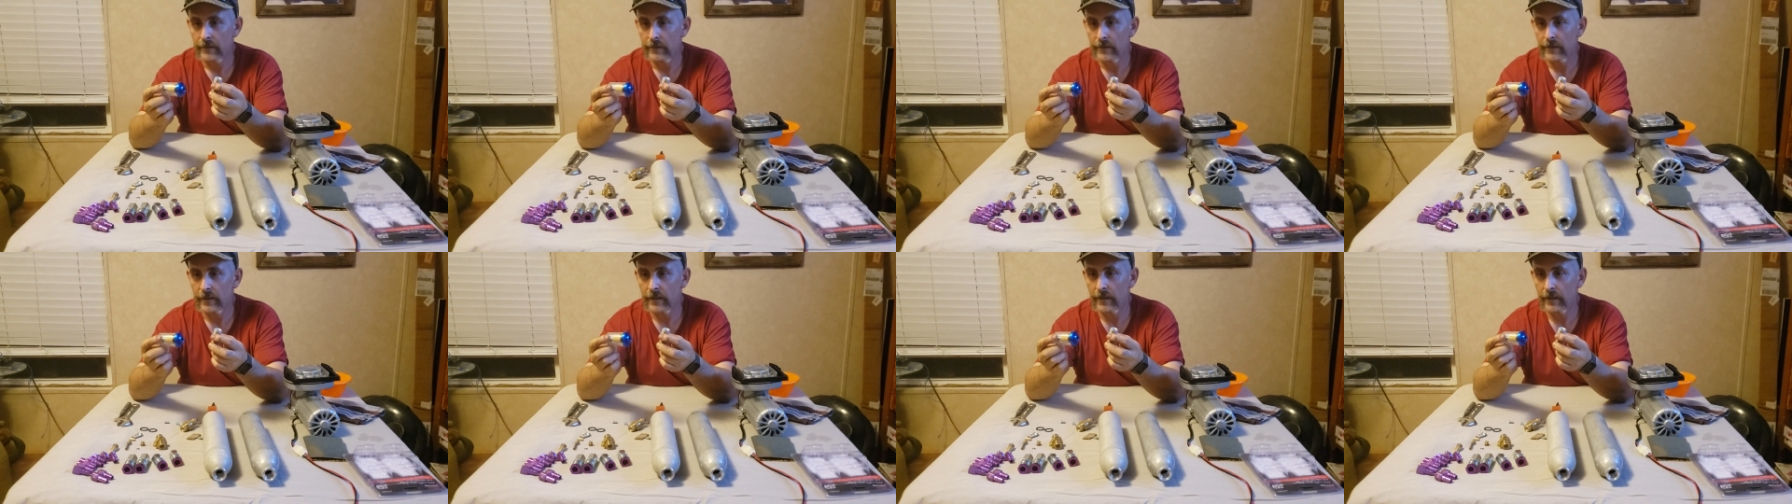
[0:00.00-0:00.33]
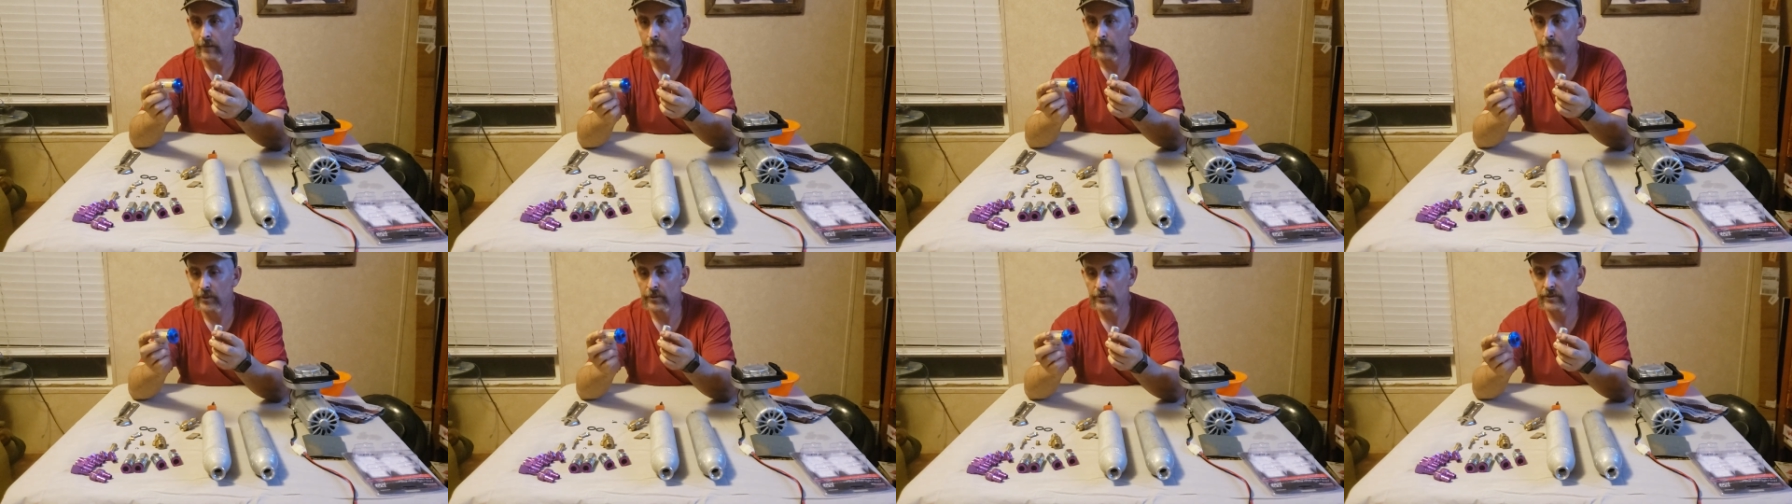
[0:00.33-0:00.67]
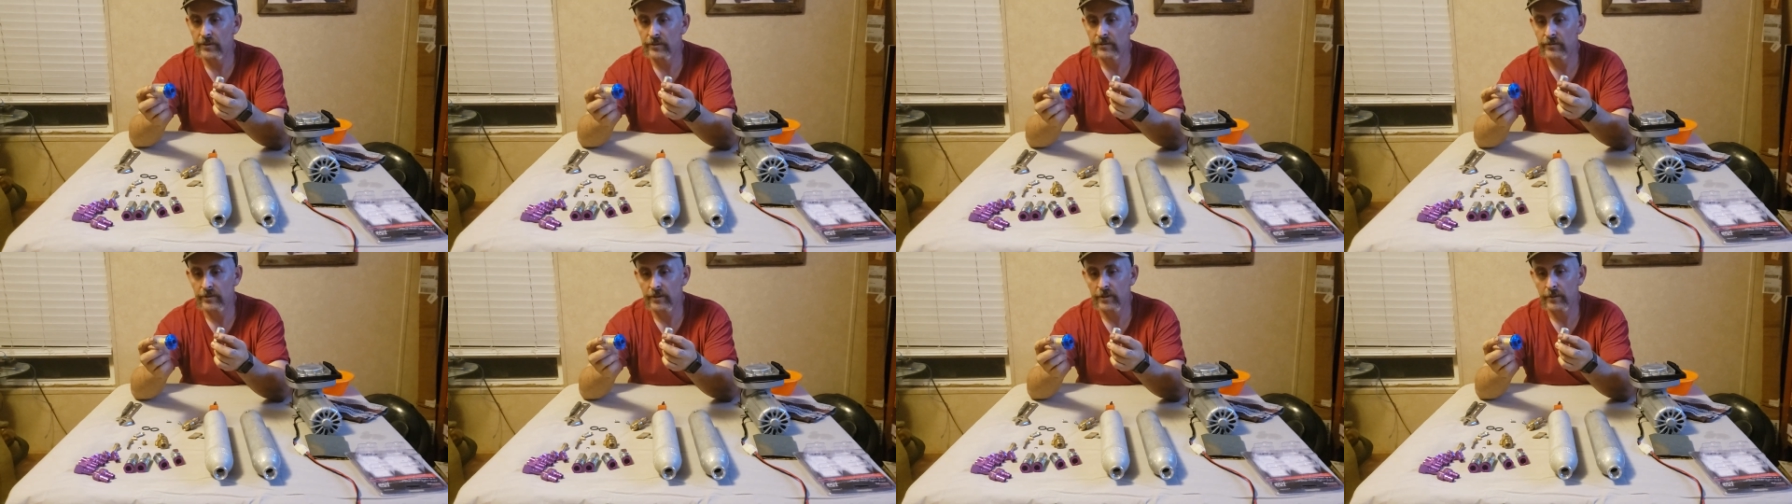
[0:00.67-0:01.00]
and I'll put
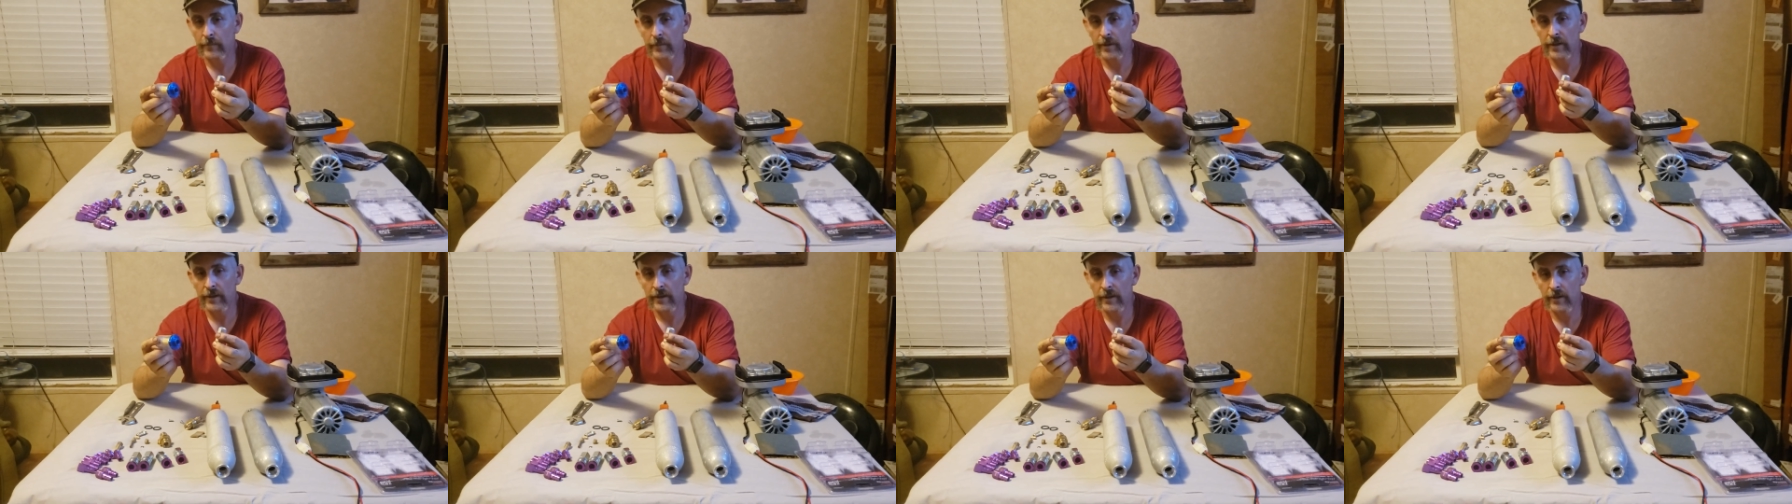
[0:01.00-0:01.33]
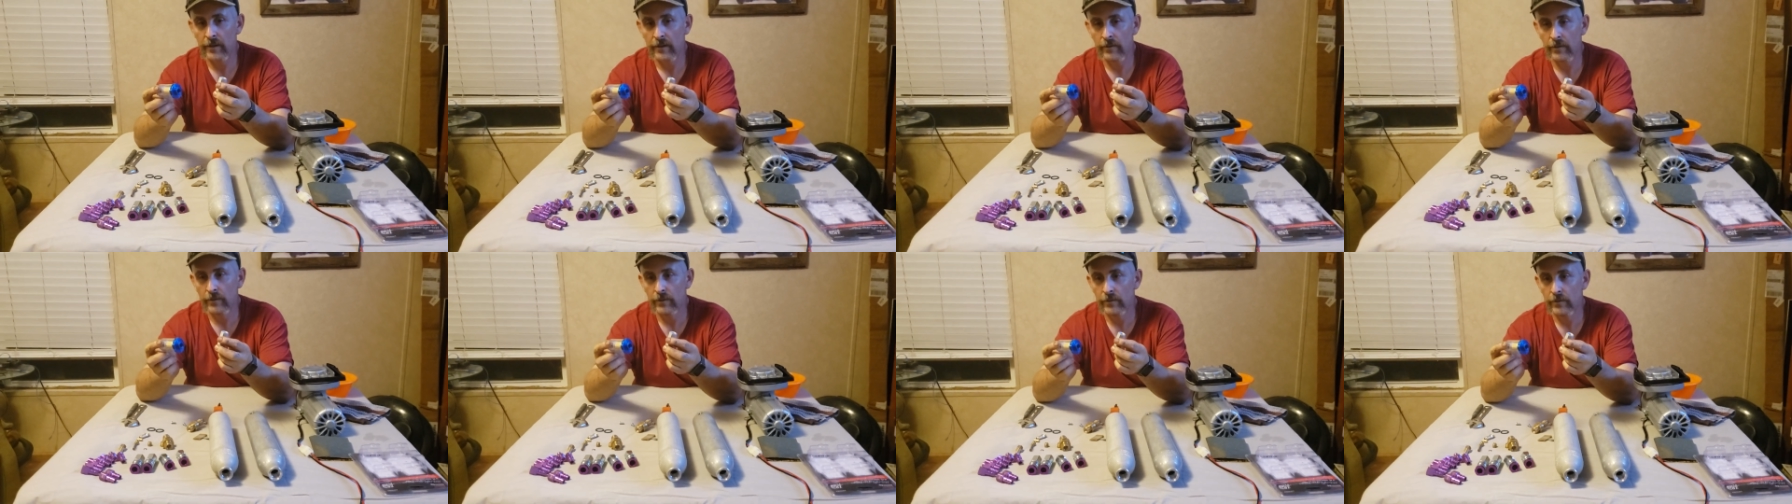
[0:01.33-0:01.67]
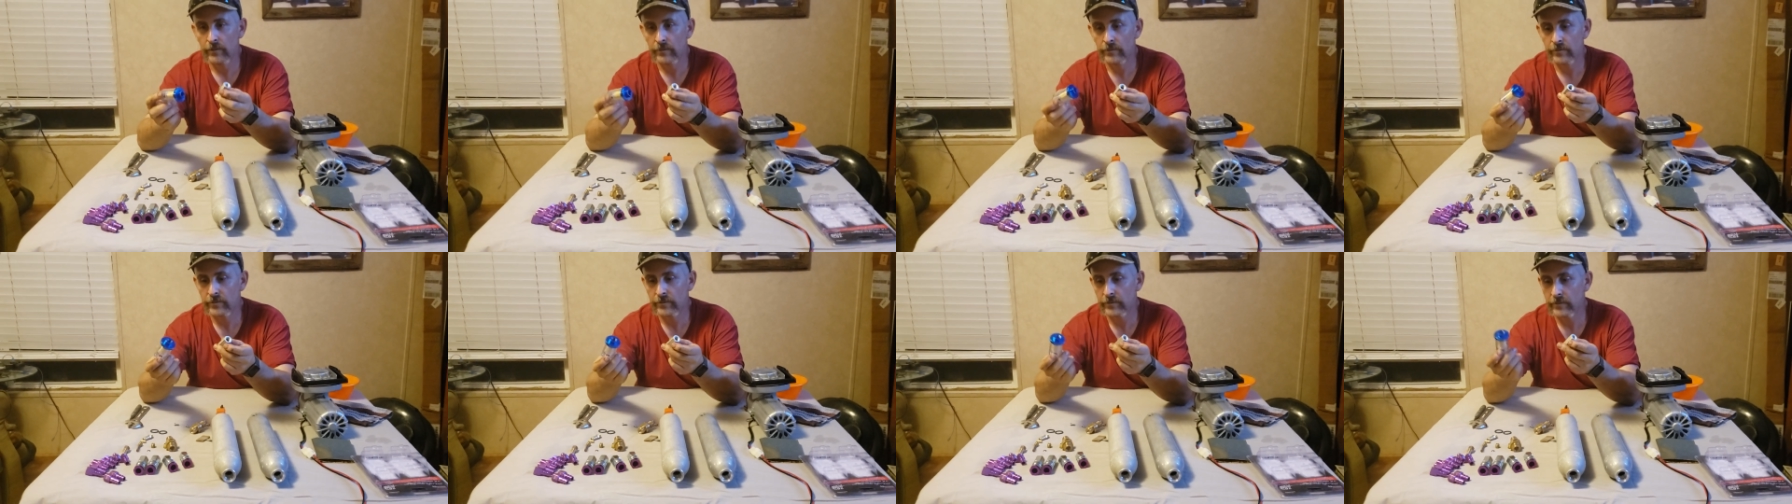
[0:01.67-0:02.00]
these into my air
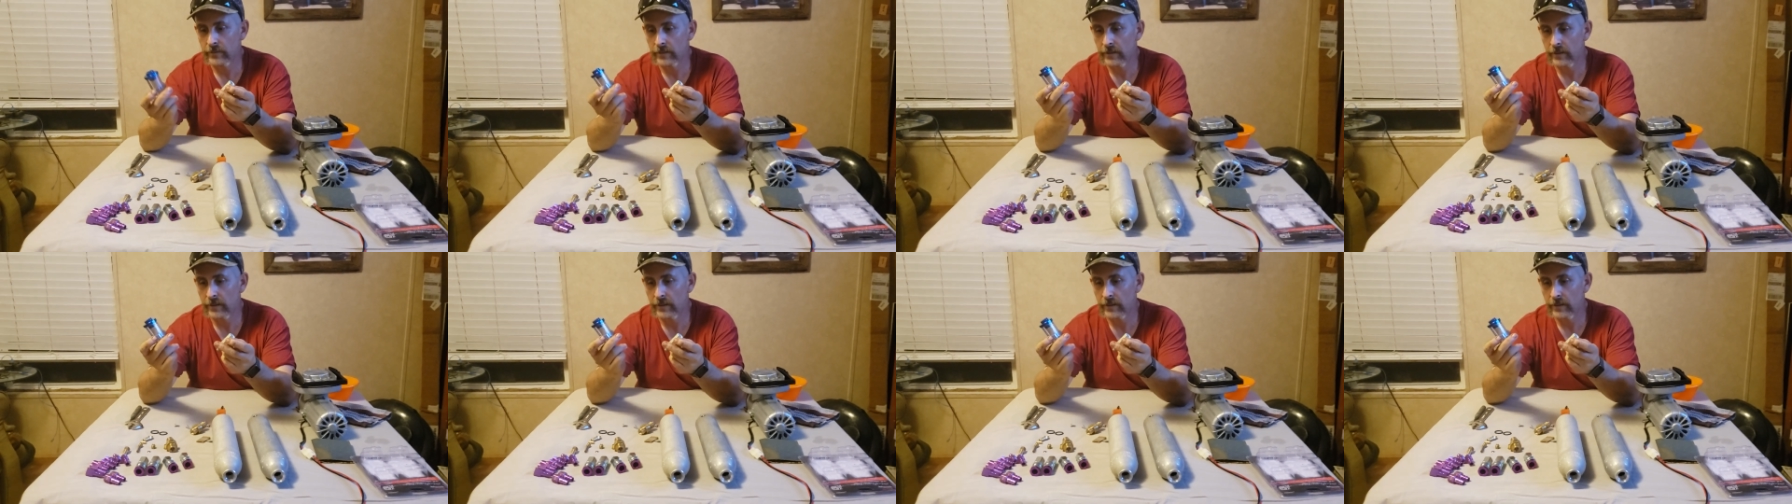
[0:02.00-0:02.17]
hose,